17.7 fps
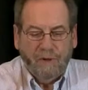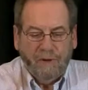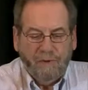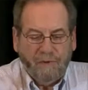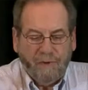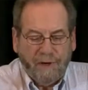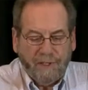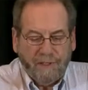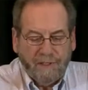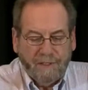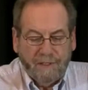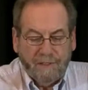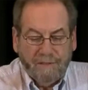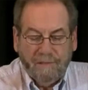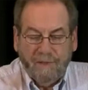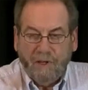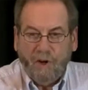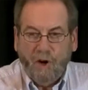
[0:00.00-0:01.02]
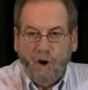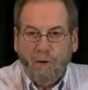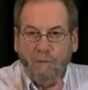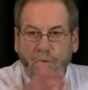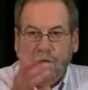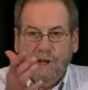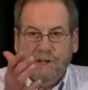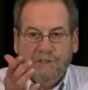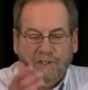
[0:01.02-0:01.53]
we've granted a
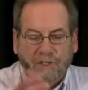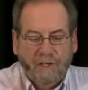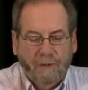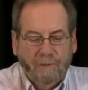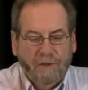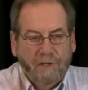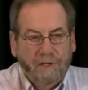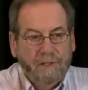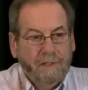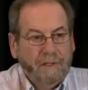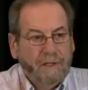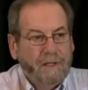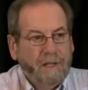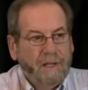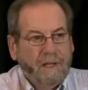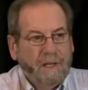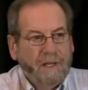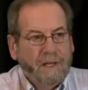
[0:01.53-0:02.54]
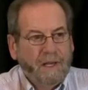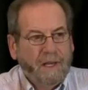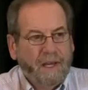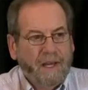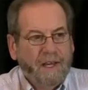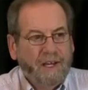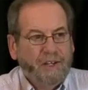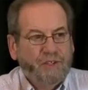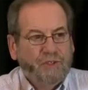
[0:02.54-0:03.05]
carte blanche to come in
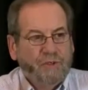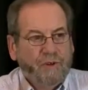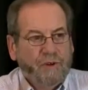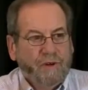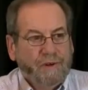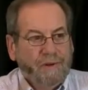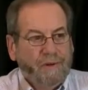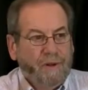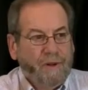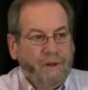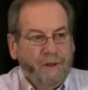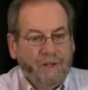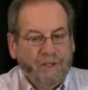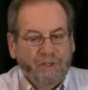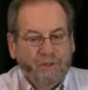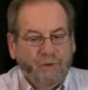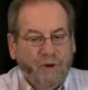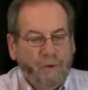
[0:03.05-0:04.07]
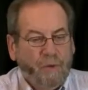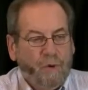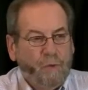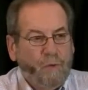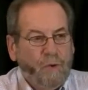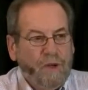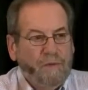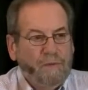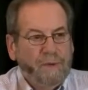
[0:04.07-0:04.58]
and enjoy
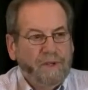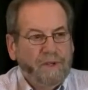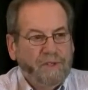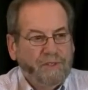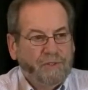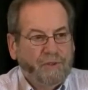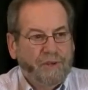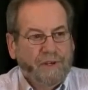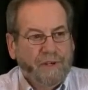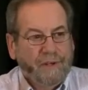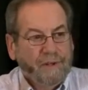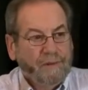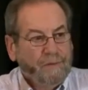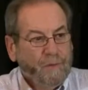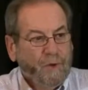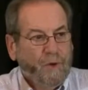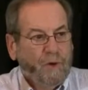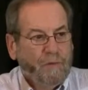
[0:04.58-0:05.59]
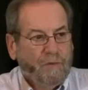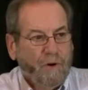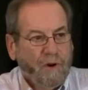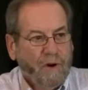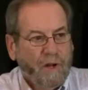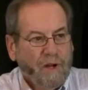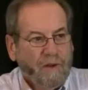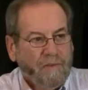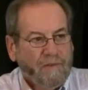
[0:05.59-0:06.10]
what we've been enjoying all of
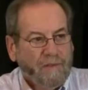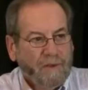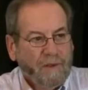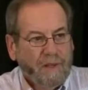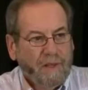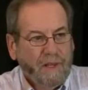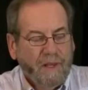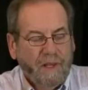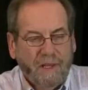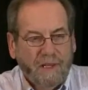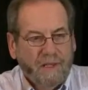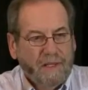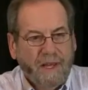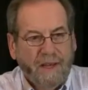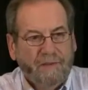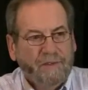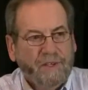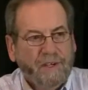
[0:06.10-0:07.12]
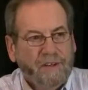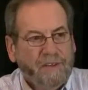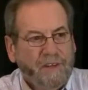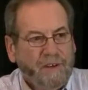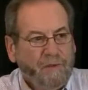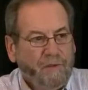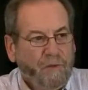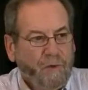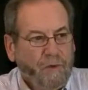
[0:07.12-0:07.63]
our life. They haven't done
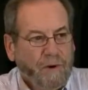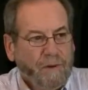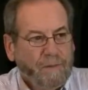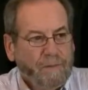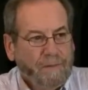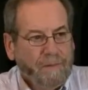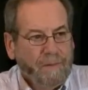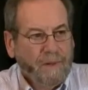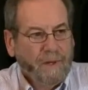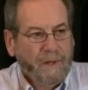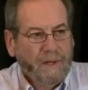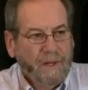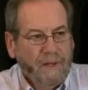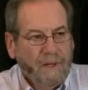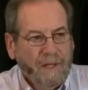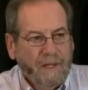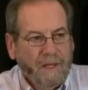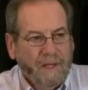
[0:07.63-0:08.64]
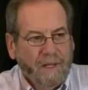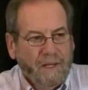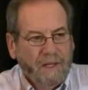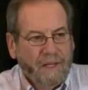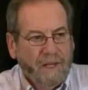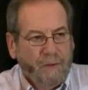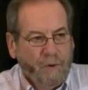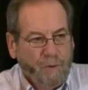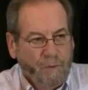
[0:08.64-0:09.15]
anything for it.
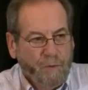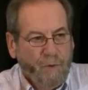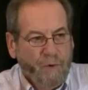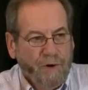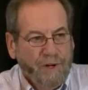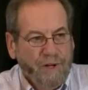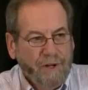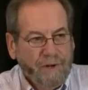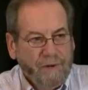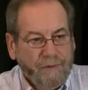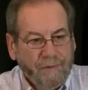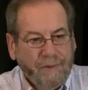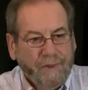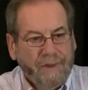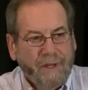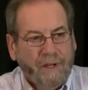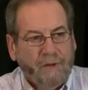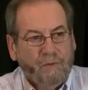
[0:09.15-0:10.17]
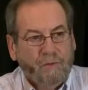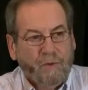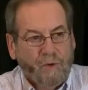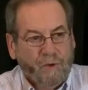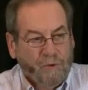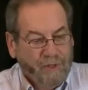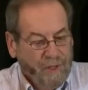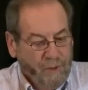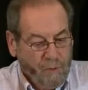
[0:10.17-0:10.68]
They weren't born here, they
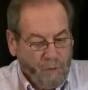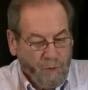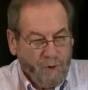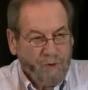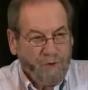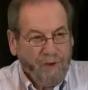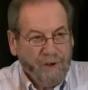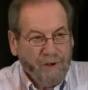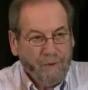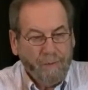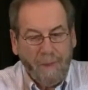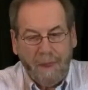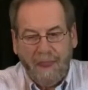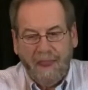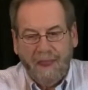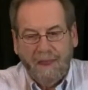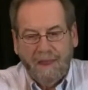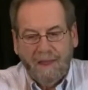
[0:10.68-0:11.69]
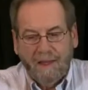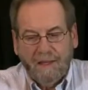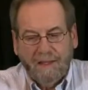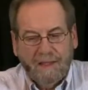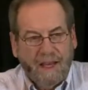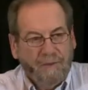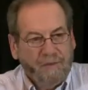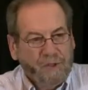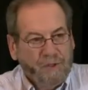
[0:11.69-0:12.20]
didn't work here,
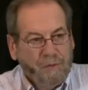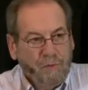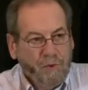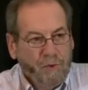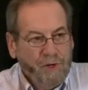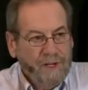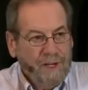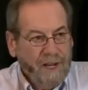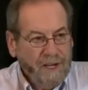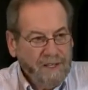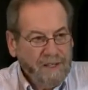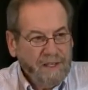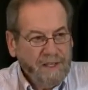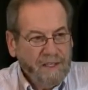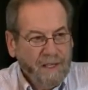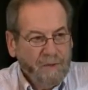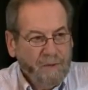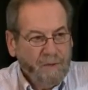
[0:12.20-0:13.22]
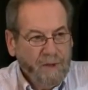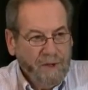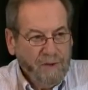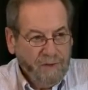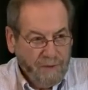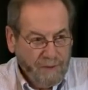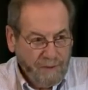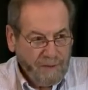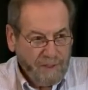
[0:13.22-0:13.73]
they haven't supported anything that
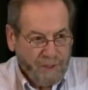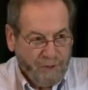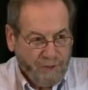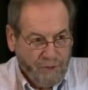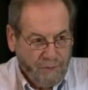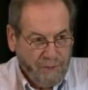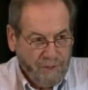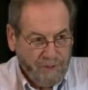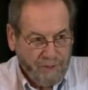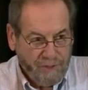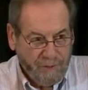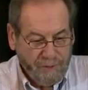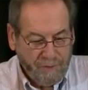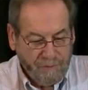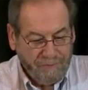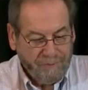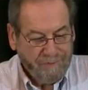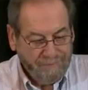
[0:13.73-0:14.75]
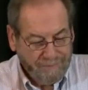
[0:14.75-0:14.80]
we've contributed to,